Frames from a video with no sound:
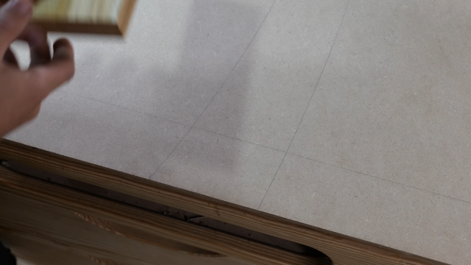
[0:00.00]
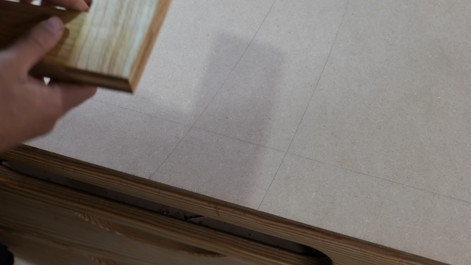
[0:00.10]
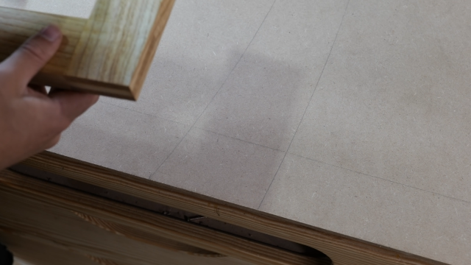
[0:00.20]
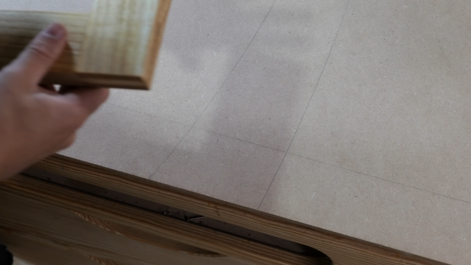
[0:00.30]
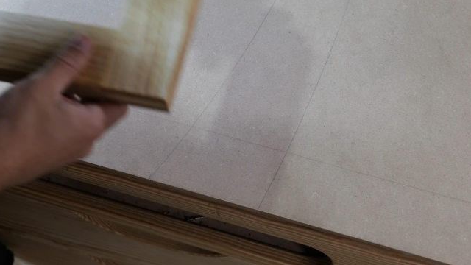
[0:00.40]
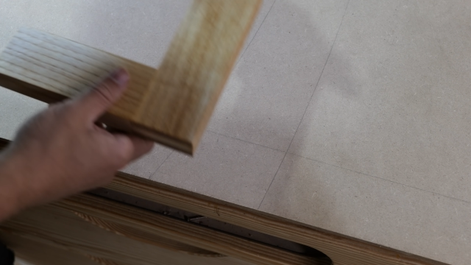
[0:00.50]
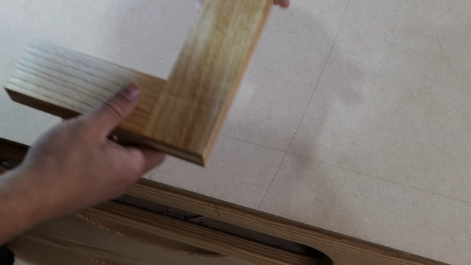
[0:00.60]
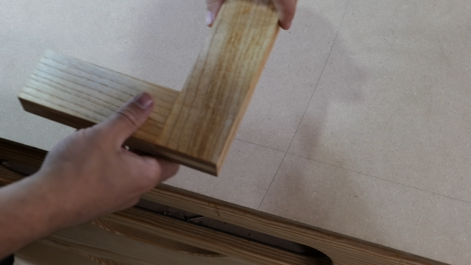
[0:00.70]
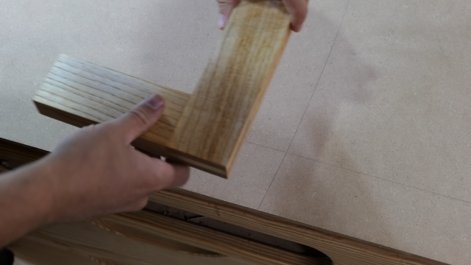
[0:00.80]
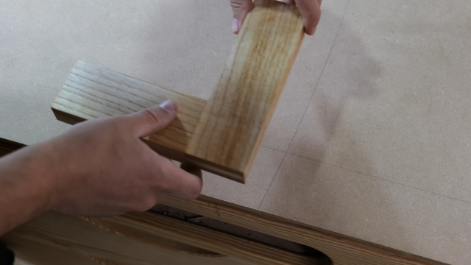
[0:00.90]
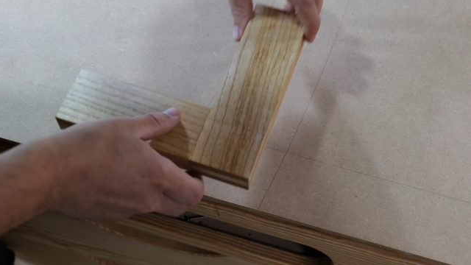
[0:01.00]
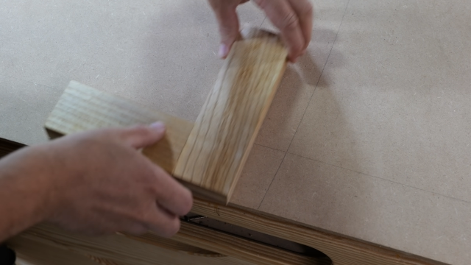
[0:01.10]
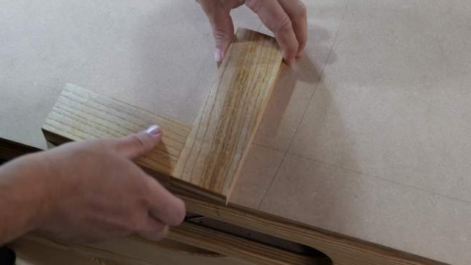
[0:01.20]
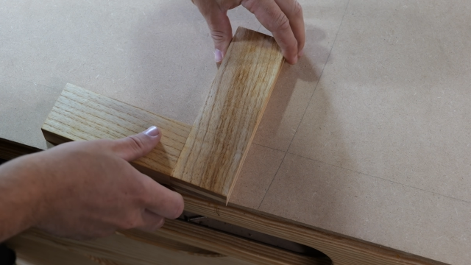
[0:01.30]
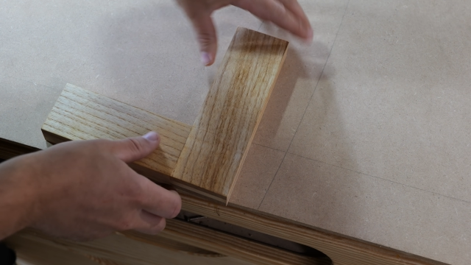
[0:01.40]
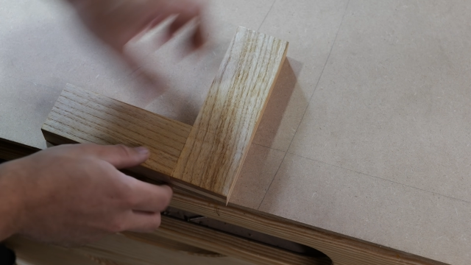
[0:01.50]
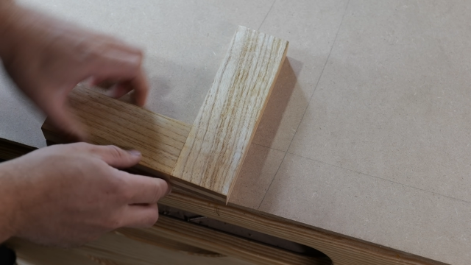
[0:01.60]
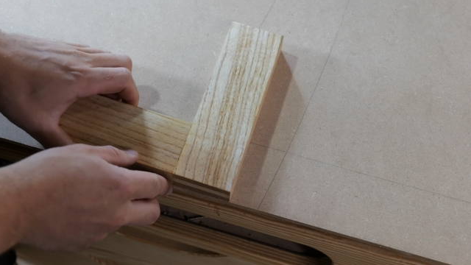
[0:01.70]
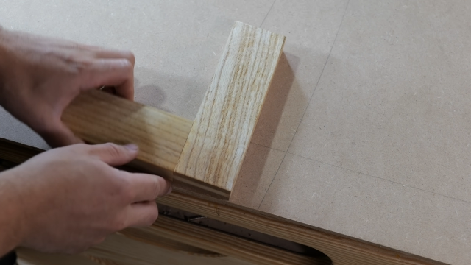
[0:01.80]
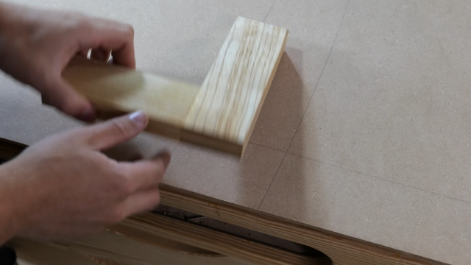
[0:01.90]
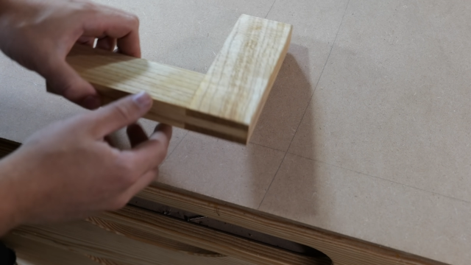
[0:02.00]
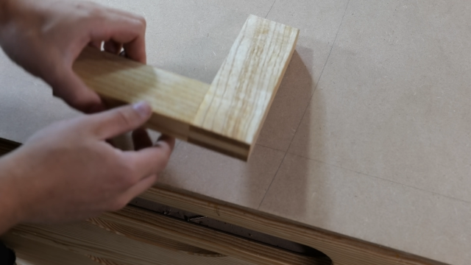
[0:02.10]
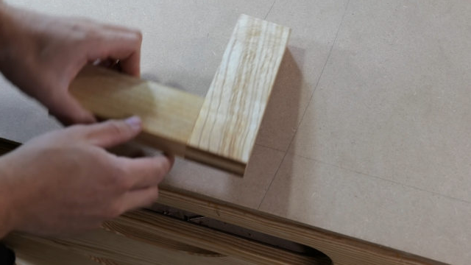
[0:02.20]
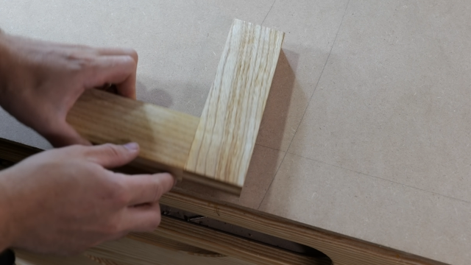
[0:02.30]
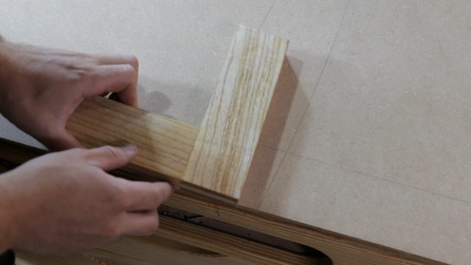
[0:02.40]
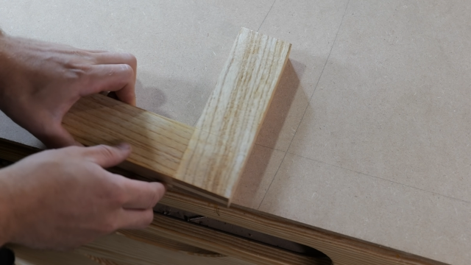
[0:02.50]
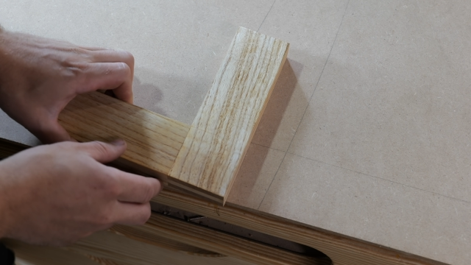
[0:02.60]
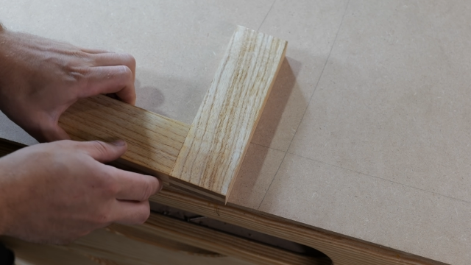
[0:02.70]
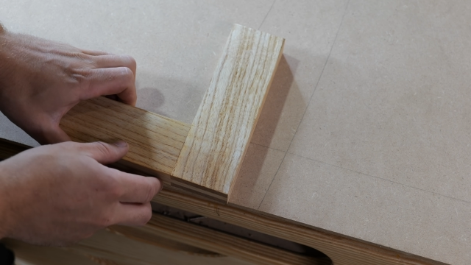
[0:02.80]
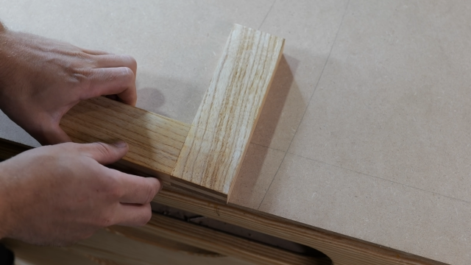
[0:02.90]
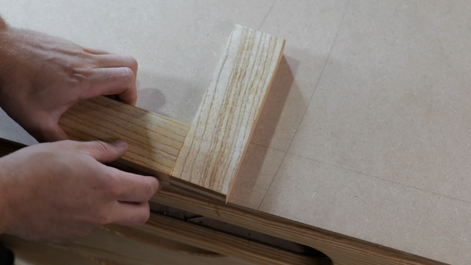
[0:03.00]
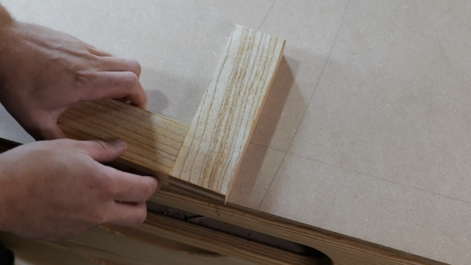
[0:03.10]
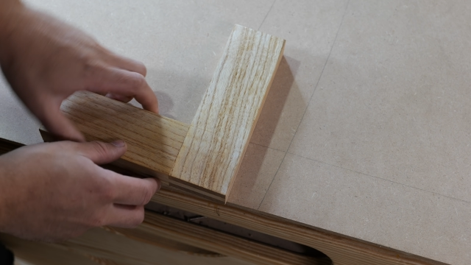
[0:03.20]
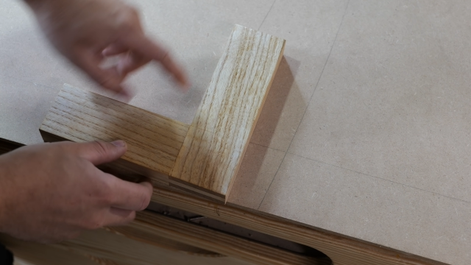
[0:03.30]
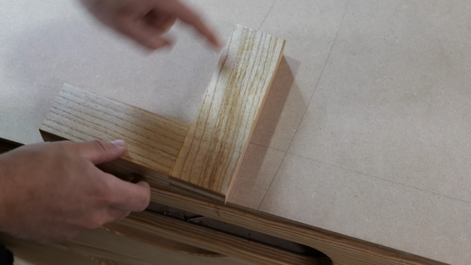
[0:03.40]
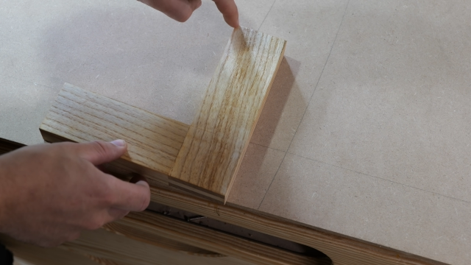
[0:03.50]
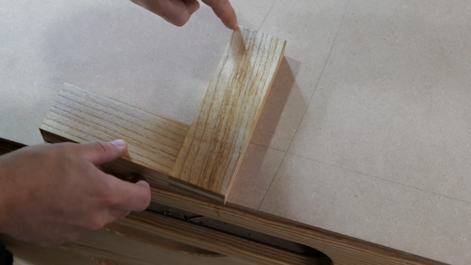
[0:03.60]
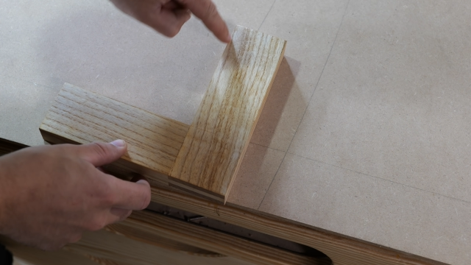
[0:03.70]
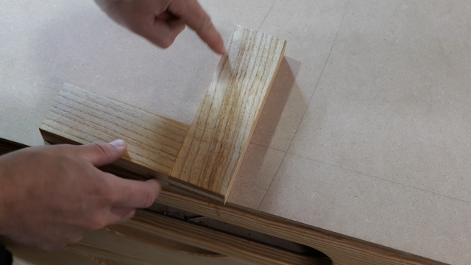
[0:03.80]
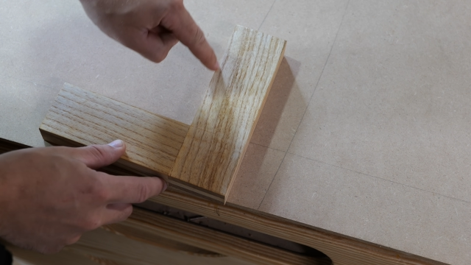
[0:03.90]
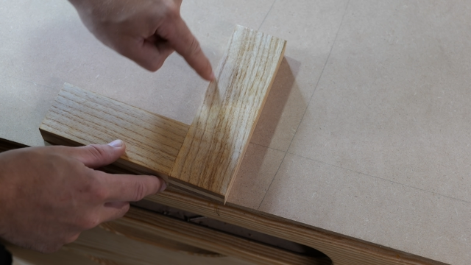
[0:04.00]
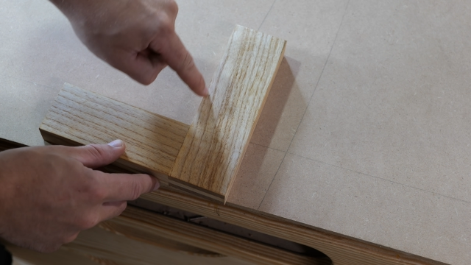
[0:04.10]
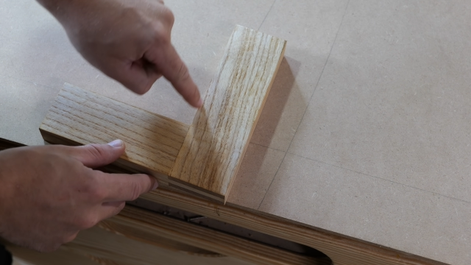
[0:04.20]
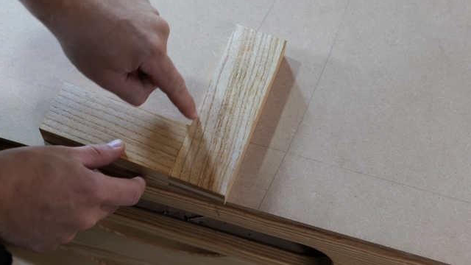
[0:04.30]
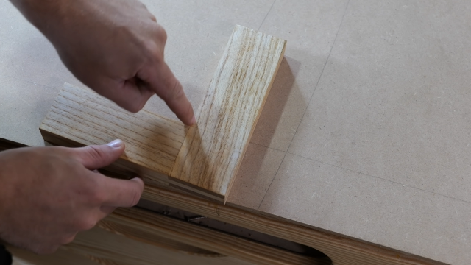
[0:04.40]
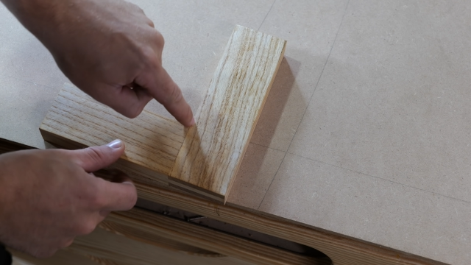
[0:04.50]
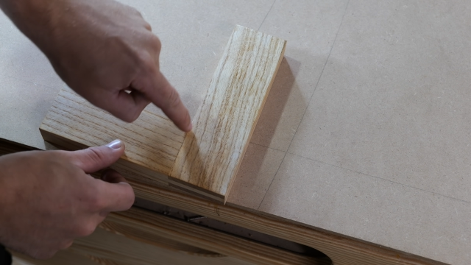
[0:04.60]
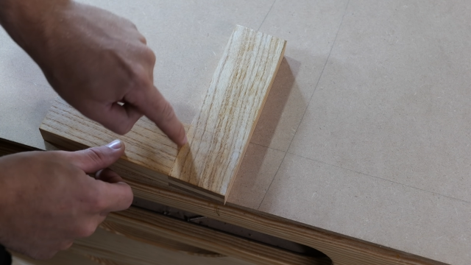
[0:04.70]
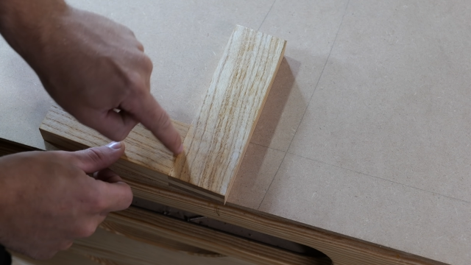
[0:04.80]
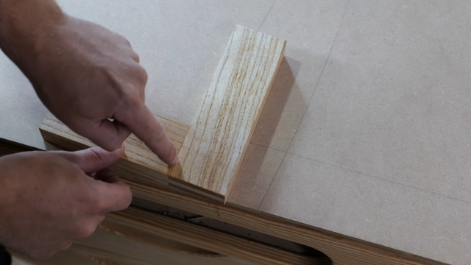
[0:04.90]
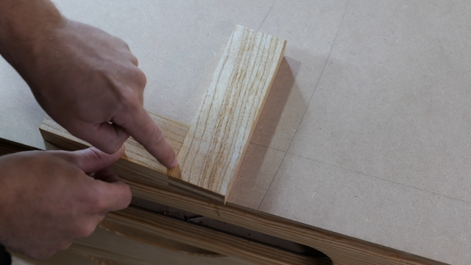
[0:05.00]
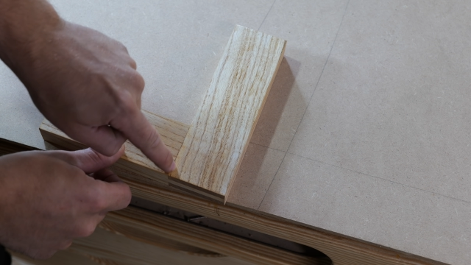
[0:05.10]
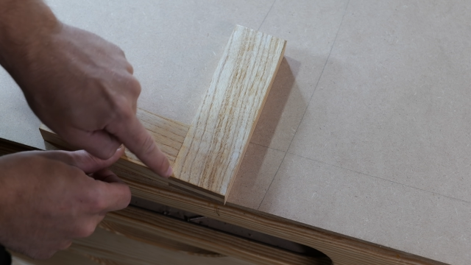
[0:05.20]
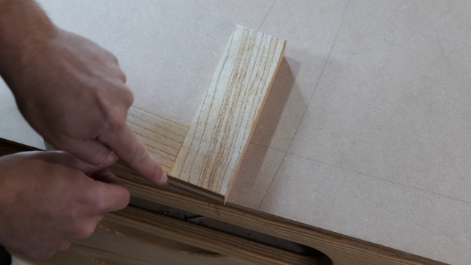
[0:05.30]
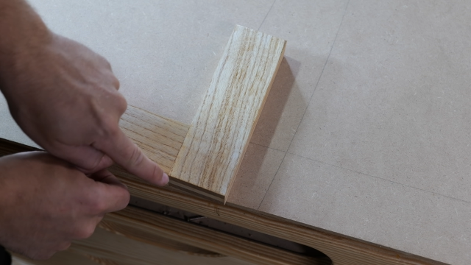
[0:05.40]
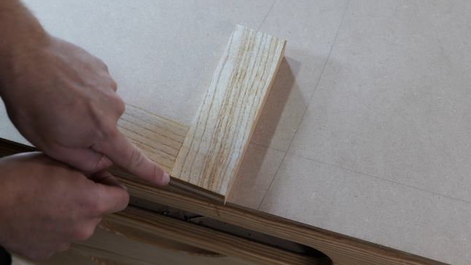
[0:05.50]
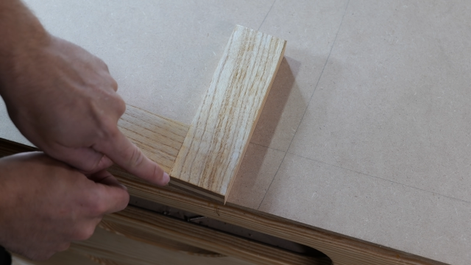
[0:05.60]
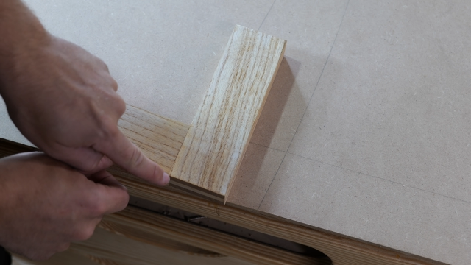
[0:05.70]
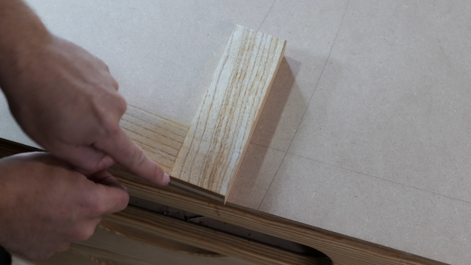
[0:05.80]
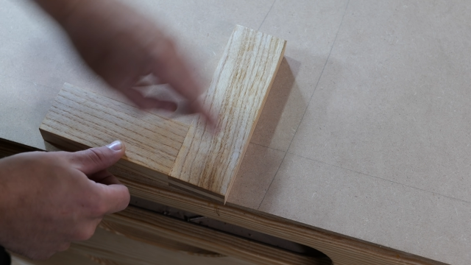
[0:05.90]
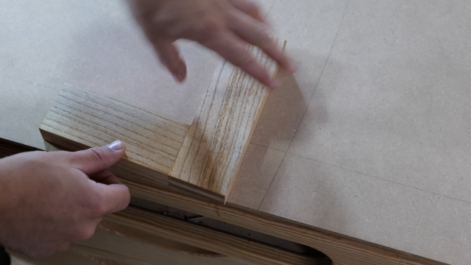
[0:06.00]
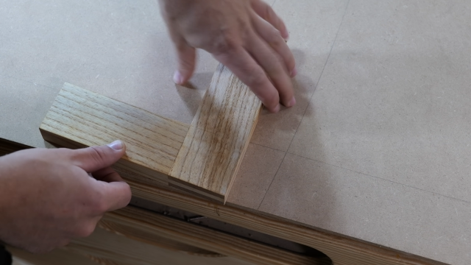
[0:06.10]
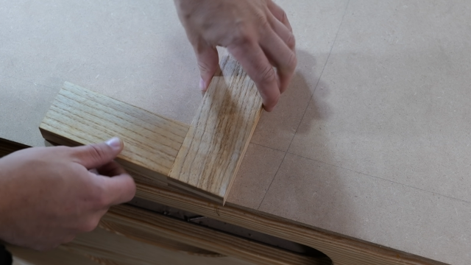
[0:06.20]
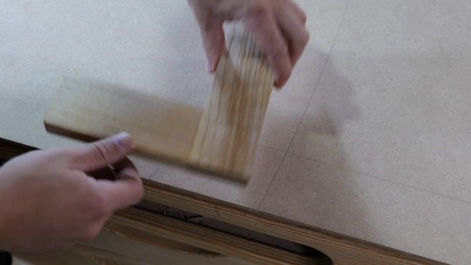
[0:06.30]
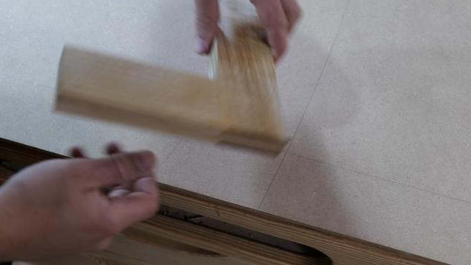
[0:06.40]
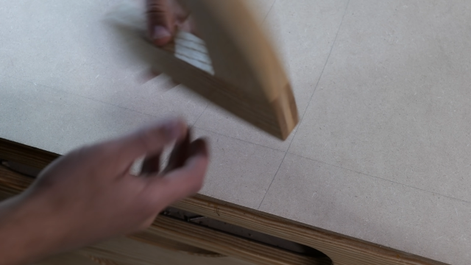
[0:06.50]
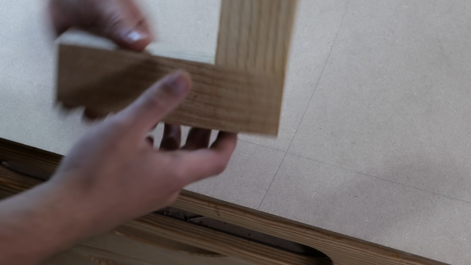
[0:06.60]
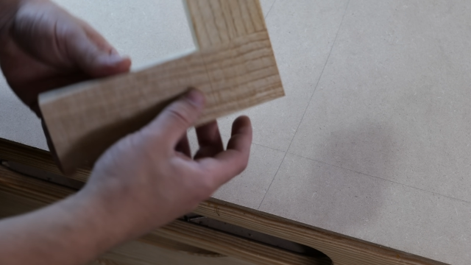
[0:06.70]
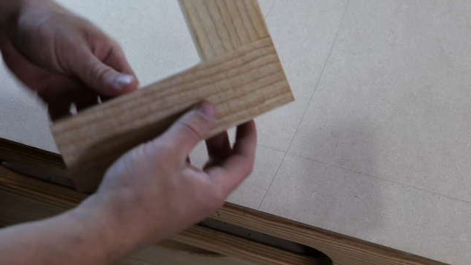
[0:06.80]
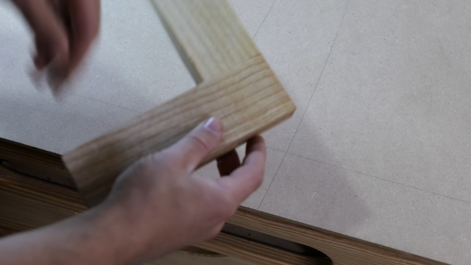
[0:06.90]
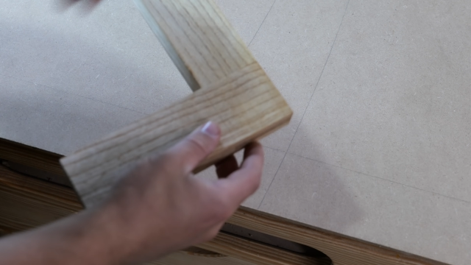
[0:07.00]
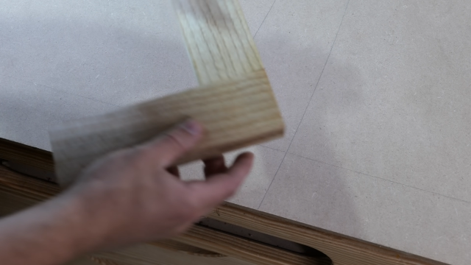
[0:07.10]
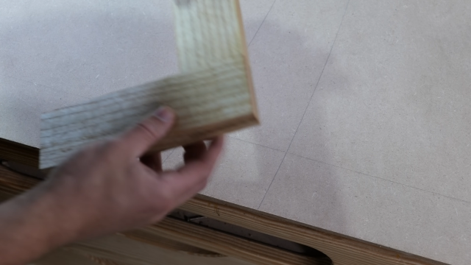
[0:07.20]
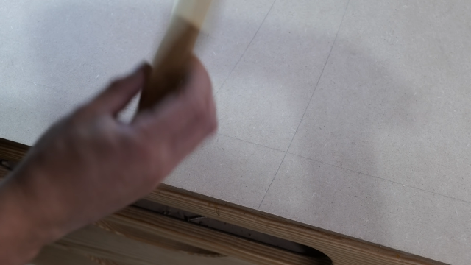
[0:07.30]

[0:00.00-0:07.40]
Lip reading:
(no speaker visible)